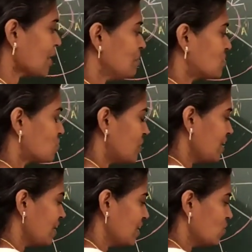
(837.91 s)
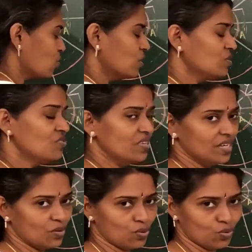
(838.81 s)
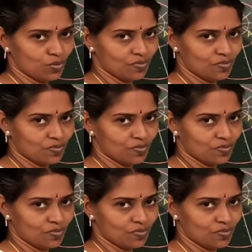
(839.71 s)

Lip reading: is t equal to 0.